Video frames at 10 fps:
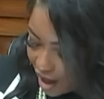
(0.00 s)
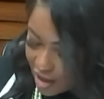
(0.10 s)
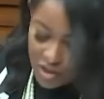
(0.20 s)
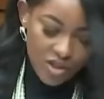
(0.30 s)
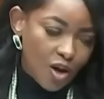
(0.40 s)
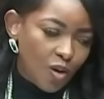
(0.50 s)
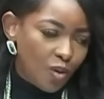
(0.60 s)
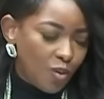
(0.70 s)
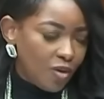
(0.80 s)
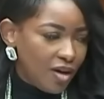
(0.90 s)
And
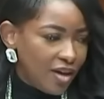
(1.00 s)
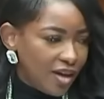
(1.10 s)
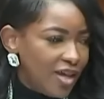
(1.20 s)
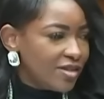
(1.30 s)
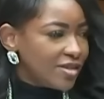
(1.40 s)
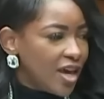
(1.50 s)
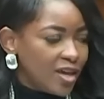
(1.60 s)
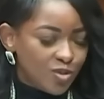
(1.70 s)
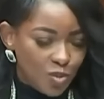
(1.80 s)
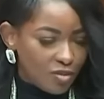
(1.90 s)
so he
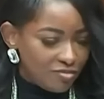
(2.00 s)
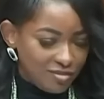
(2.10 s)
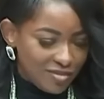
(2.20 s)
says, well,